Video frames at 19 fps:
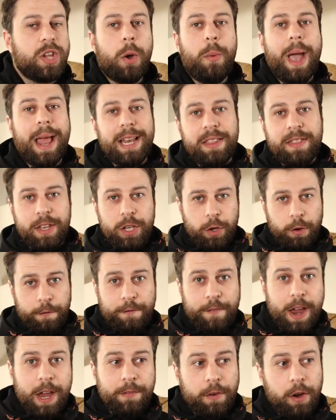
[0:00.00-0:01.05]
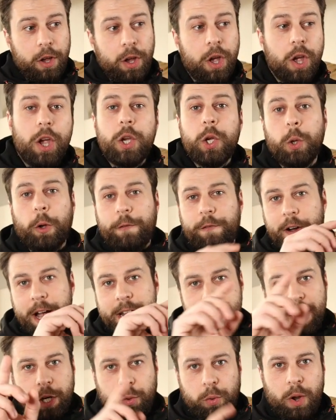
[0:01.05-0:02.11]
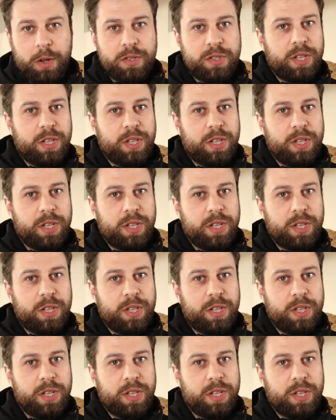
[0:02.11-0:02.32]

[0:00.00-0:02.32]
anything you favorite, you'll find across the